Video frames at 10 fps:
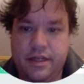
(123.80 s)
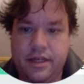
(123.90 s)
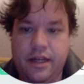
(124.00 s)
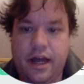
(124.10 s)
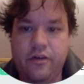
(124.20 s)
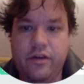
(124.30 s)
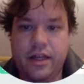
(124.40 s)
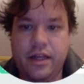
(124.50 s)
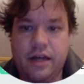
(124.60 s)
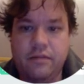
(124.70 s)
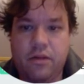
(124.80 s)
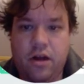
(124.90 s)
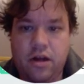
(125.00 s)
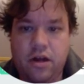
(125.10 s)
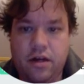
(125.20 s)
Now you can
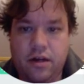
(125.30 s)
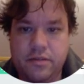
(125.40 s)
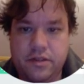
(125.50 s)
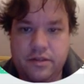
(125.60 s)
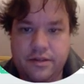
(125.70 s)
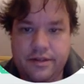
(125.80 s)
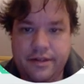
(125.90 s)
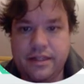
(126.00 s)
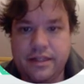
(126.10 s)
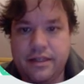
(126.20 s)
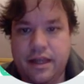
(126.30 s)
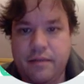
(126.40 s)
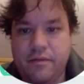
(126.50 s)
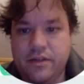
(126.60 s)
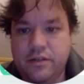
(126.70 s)
unblock clubs. That's the
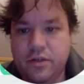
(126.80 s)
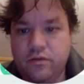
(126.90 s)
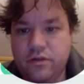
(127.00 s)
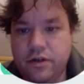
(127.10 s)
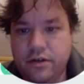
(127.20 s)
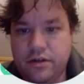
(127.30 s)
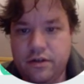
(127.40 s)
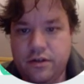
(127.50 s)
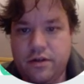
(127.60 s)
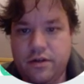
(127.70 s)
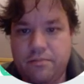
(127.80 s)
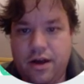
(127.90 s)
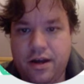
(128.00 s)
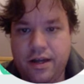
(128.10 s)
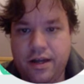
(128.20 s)
name of this maneuver. You're
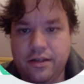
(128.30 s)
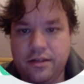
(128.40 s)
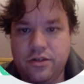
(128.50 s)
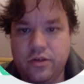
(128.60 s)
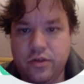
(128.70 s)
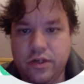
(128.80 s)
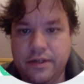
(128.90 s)
unblocking the suit.